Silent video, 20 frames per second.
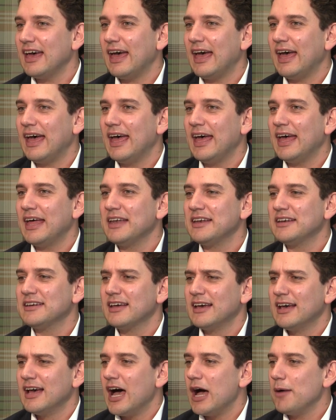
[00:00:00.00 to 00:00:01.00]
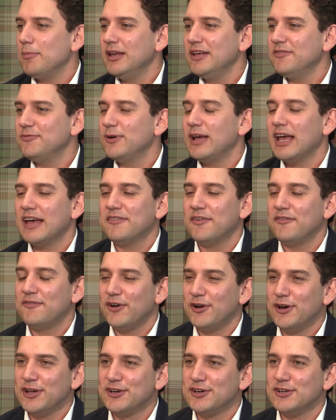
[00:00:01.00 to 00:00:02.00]
and I believe we have a
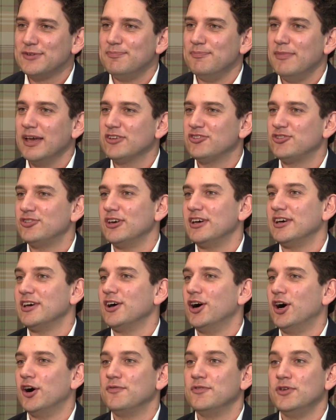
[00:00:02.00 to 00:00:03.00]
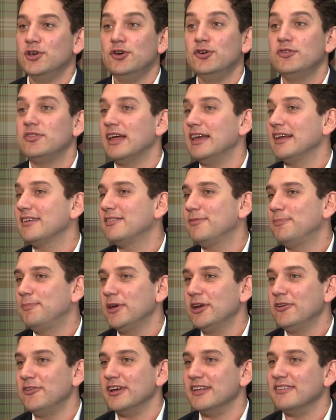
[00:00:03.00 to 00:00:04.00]
very good mixture of youth and
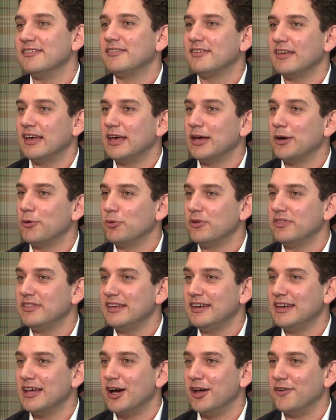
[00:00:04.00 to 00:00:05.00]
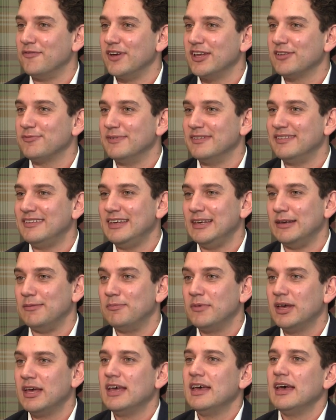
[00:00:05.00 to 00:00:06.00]
experience within our investment team.